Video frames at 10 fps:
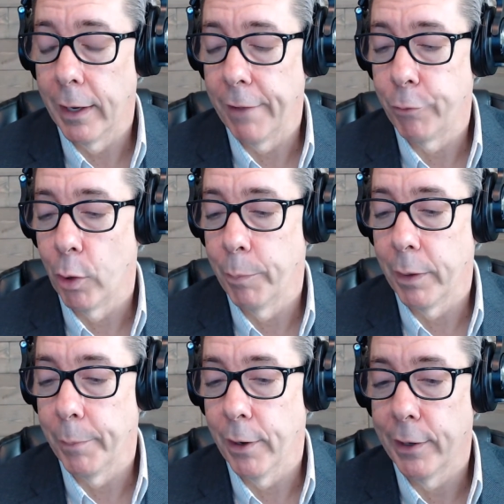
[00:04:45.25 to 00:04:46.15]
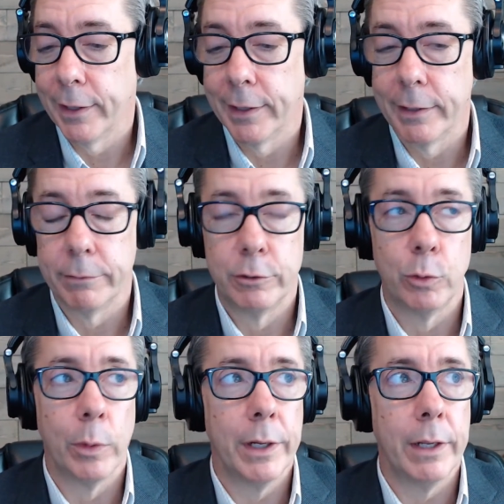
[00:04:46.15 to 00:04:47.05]
I left corporate America
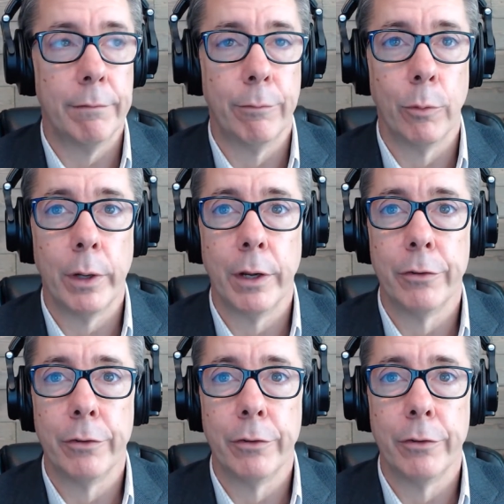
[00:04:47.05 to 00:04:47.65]
24